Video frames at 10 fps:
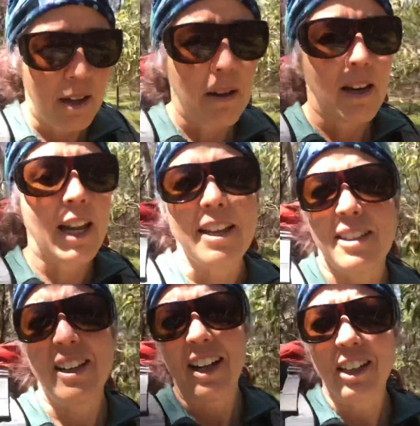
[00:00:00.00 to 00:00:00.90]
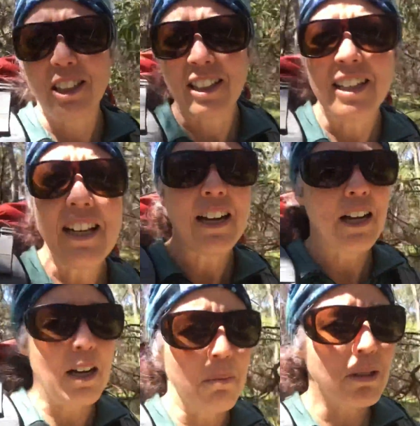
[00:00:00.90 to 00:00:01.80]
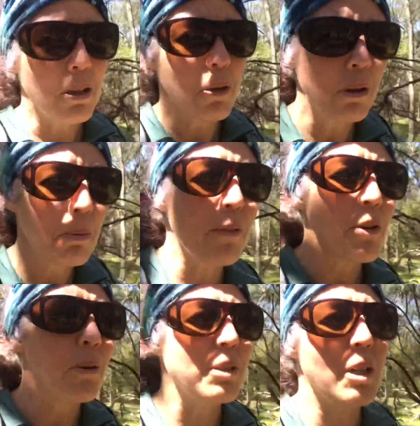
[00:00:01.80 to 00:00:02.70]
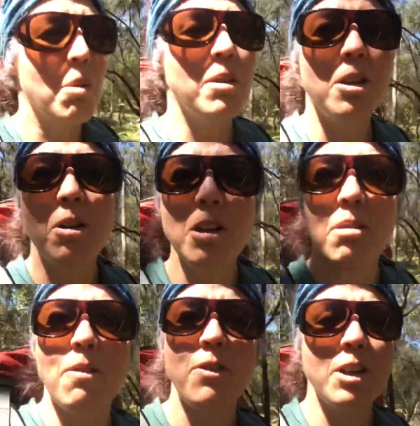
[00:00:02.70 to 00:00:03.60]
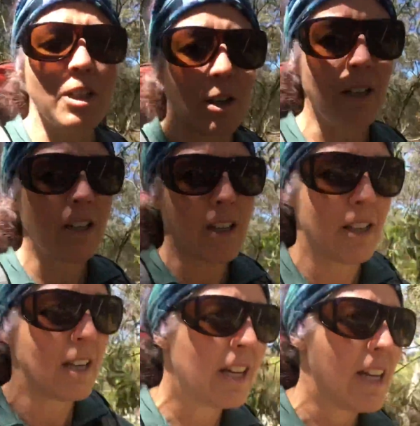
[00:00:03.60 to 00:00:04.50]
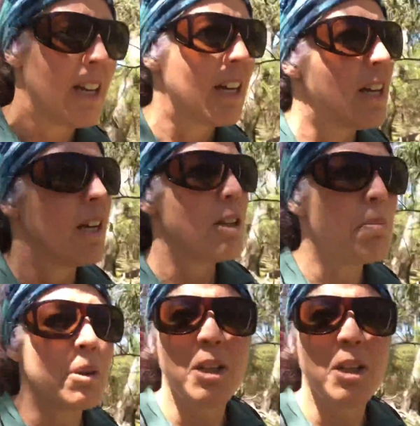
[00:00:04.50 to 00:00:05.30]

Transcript: less actually, to go. But of course, when you know you're at the finish line, your body